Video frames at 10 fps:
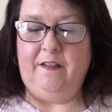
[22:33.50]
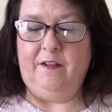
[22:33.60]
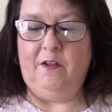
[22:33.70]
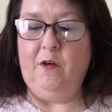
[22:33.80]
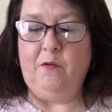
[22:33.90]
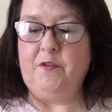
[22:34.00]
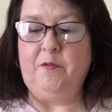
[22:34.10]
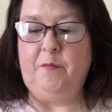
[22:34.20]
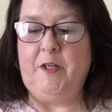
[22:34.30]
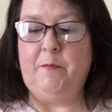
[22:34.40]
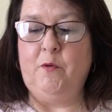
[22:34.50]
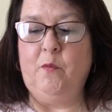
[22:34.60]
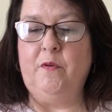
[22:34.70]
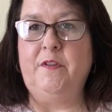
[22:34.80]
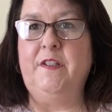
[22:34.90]
lots of people
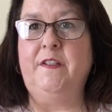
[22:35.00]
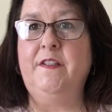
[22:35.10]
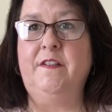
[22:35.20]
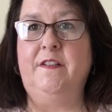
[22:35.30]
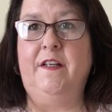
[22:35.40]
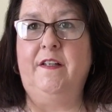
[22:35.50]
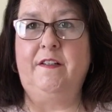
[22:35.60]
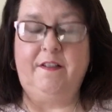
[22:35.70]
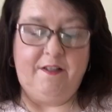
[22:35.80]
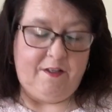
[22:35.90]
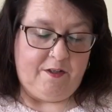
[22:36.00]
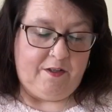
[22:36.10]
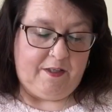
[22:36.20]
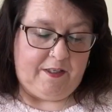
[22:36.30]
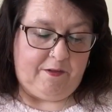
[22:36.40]
wanted this deck,
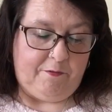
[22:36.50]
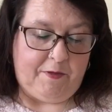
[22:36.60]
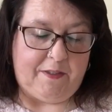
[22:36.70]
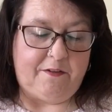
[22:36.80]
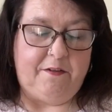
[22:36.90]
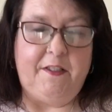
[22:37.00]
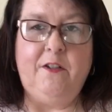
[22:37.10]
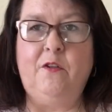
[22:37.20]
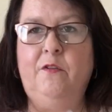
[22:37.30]
and in fact I think on